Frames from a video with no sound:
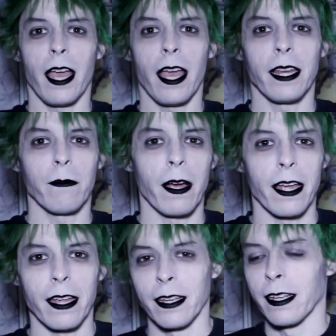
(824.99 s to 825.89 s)

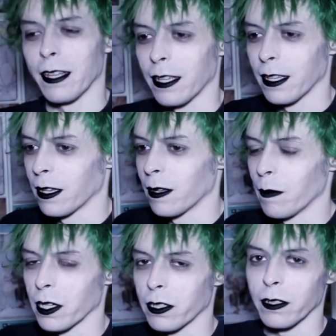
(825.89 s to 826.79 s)
Anyway,
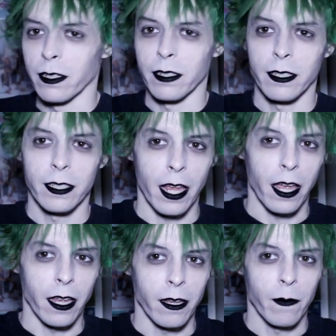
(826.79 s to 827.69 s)
make sure to
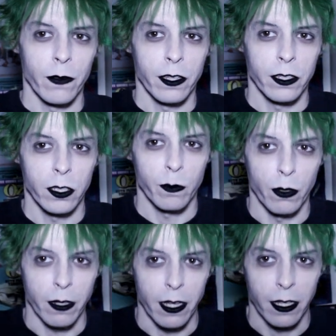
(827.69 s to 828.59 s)
stay
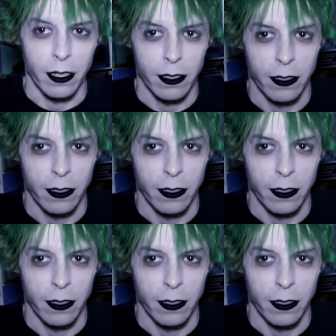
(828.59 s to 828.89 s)
spooky.